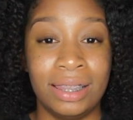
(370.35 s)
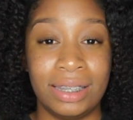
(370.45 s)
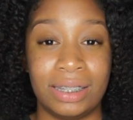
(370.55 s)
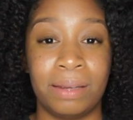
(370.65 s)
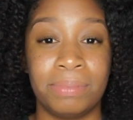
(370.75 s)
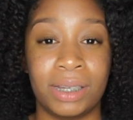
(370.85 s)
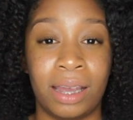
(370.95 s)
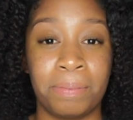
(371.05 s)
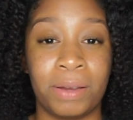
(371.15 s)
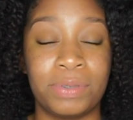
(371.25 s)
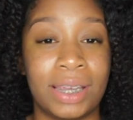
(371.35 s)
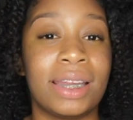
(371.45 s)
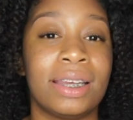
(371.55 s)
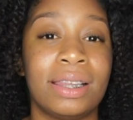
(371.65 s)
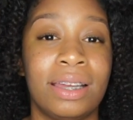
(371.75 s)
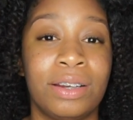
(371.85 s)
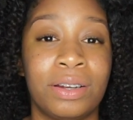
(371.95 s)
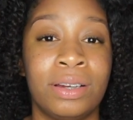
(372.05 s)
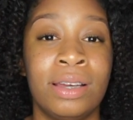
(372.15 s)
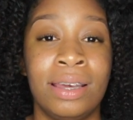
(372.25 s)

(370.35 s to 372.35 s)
The same time I was getting a letter,